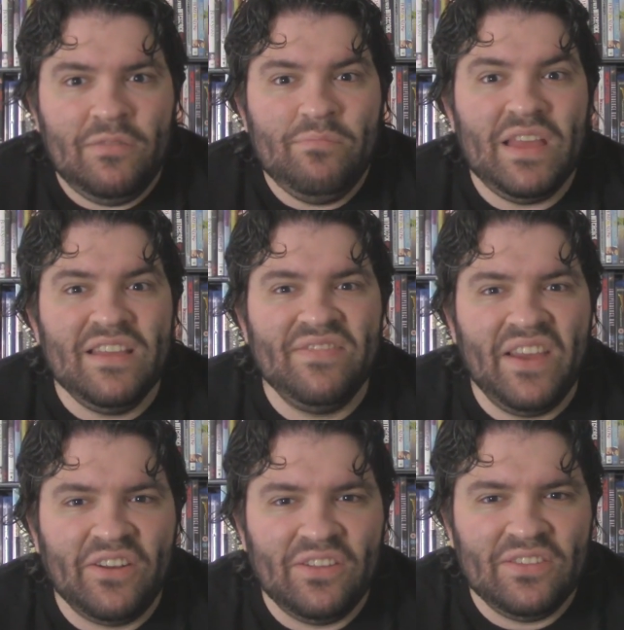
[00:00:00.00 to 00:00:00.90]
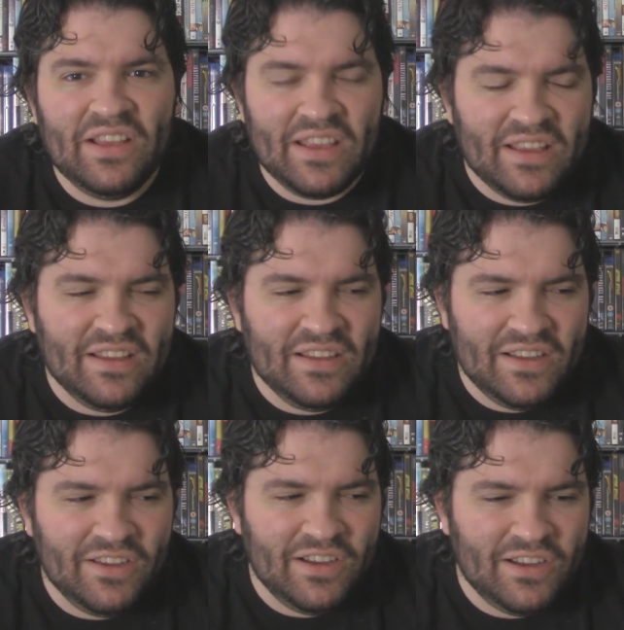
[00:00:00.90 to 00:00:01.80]
being there to like
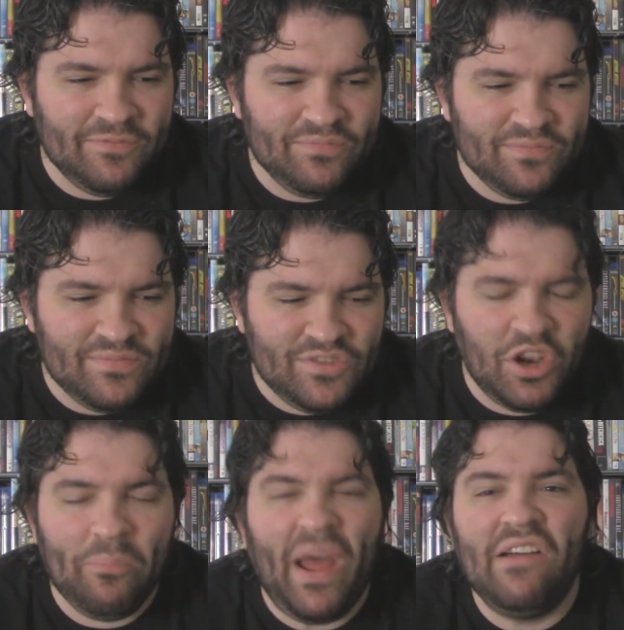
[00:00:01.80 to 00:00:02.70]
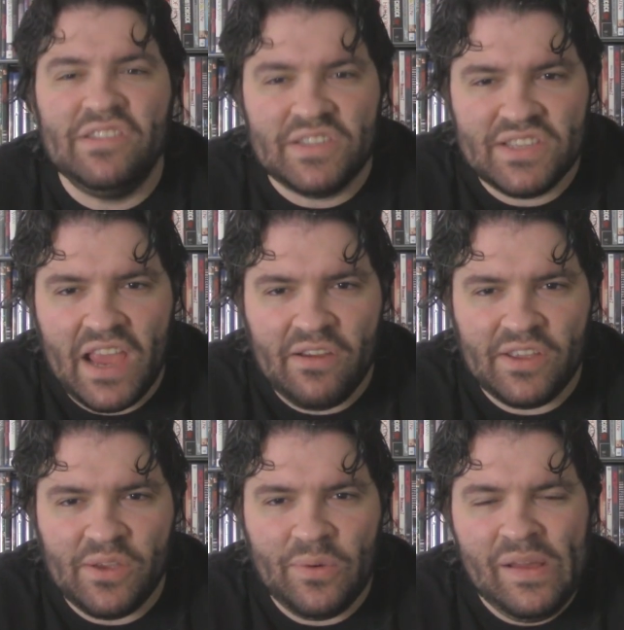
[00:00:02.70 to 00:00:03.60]
jump out and scare
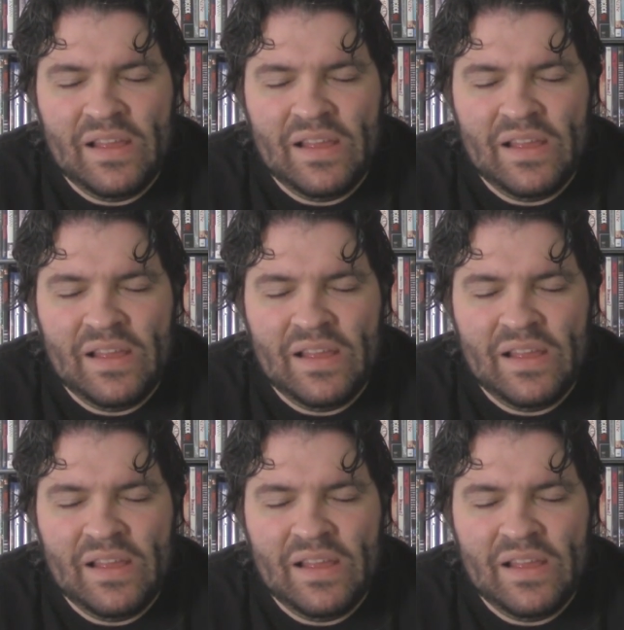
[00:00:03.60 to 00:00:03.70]
you.